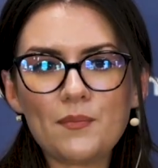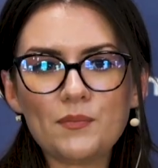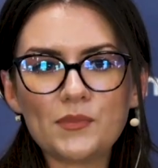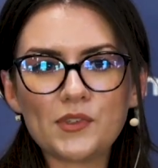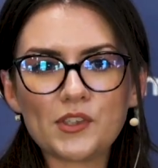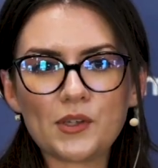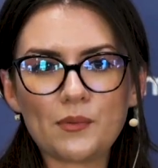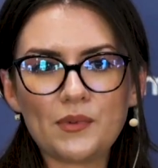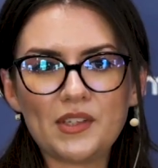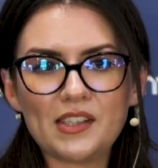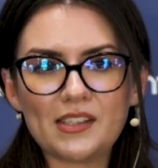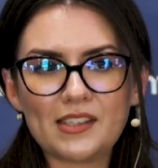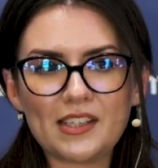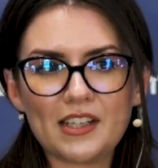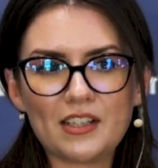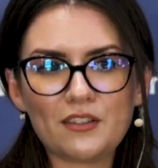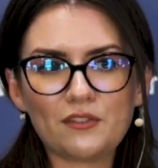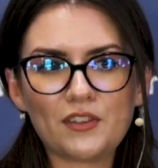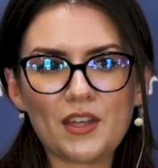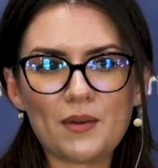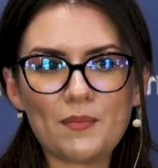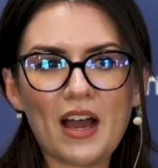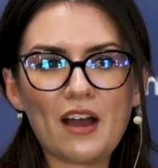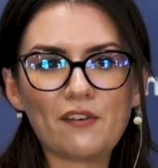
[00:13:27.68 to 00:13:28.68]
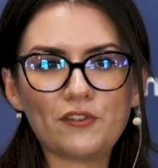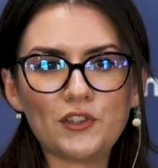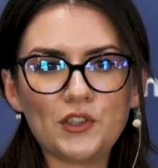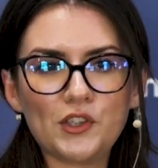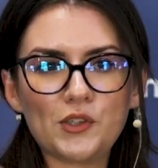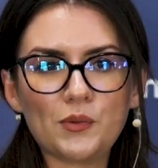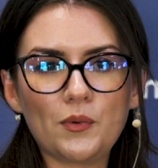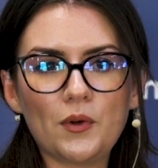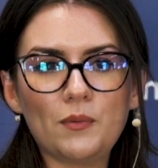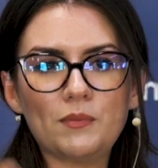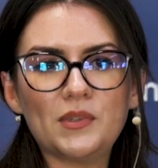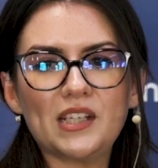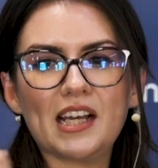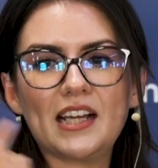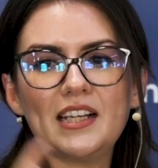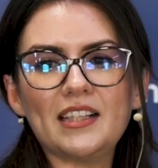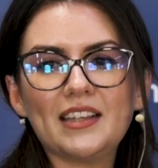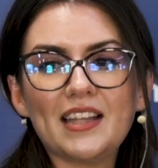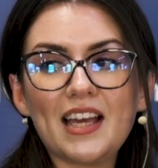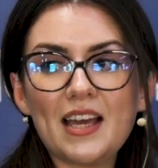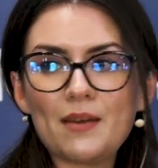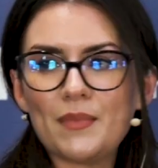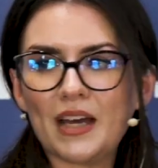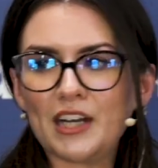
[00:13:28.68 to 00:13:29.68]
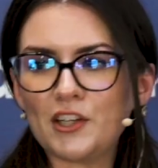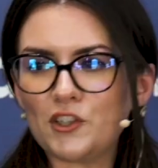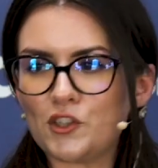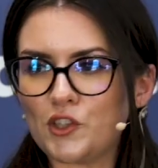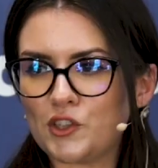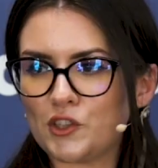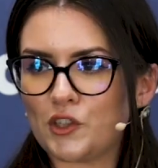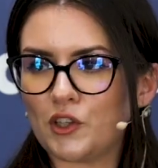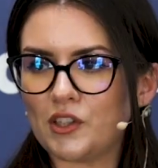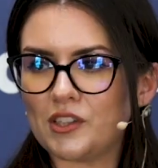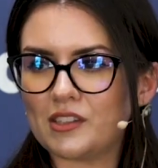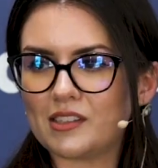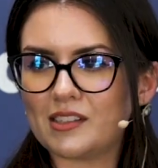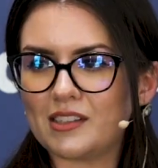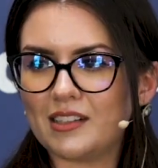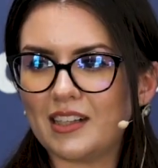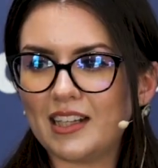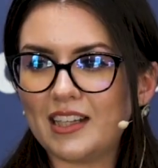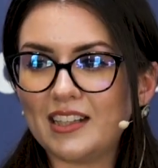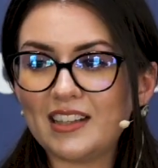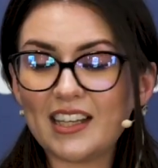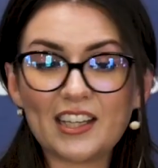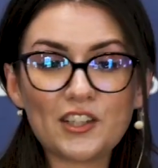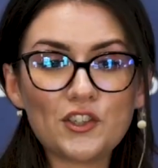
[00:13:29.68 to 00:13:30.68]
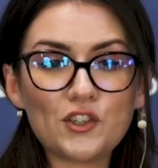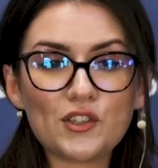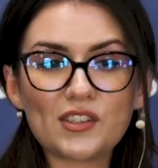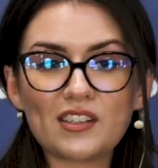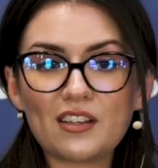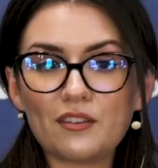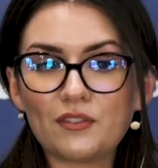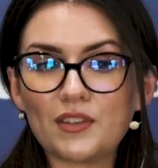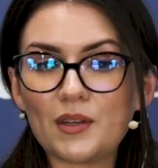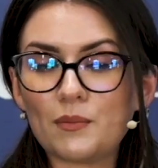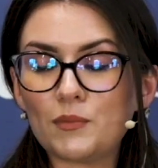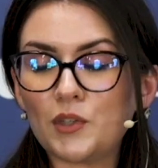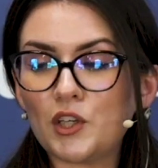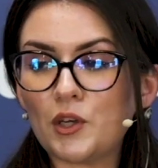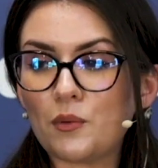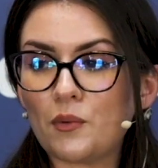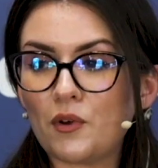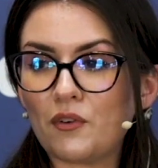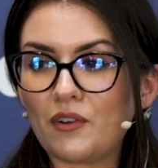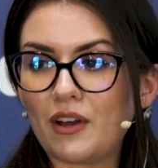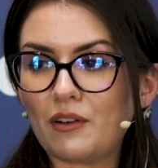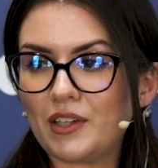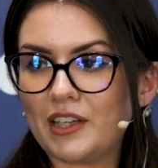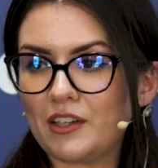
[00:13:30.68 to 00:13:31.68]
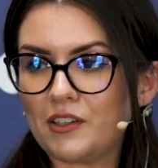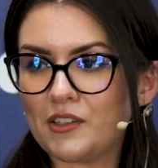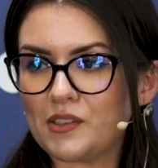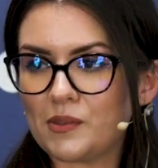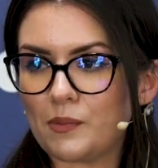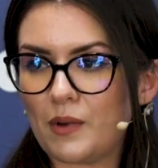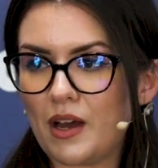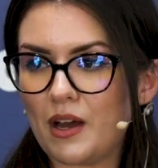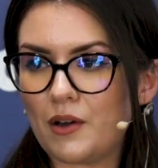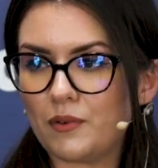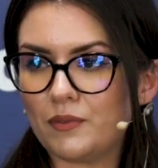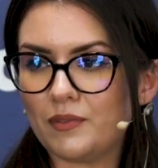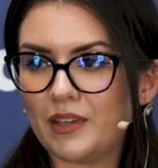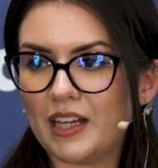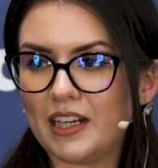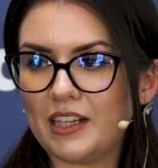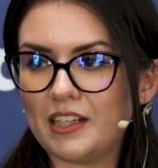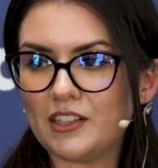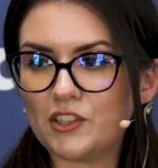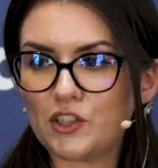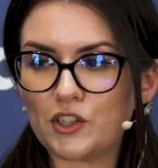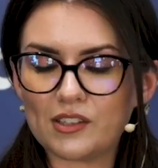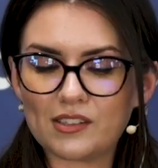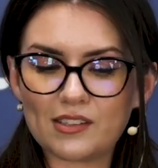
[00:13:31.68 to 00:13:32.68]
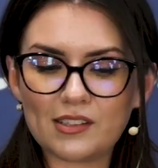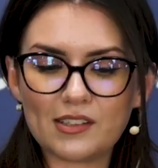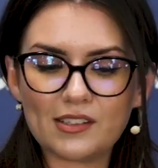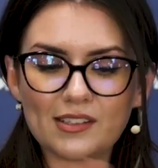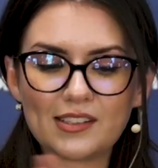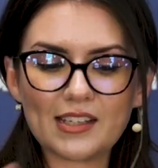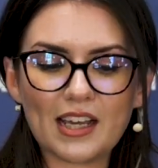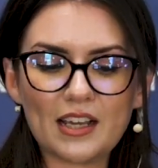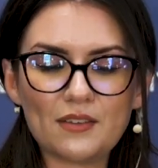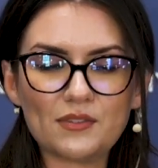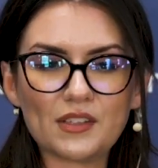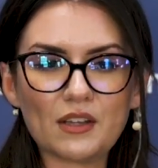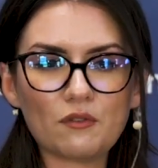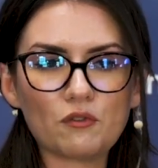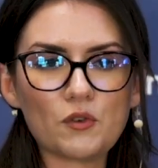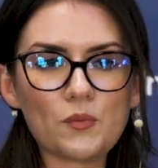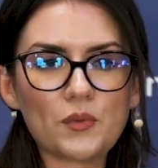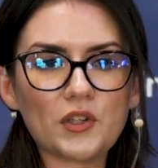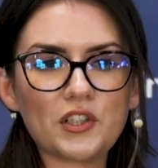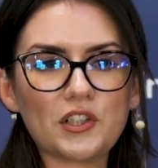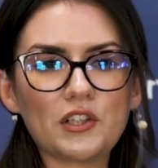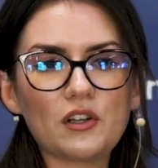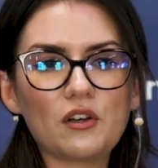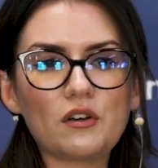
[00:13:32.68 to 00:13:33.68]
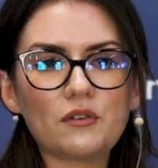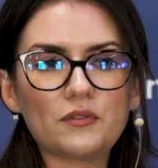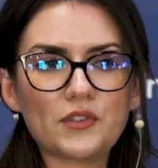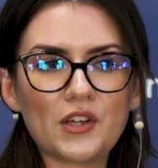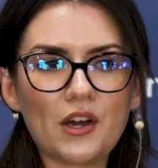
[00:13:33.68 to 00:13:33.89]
So instead of them having to update their managers constantly, they can just give them the URL link as well. And it just saves everybody a lot of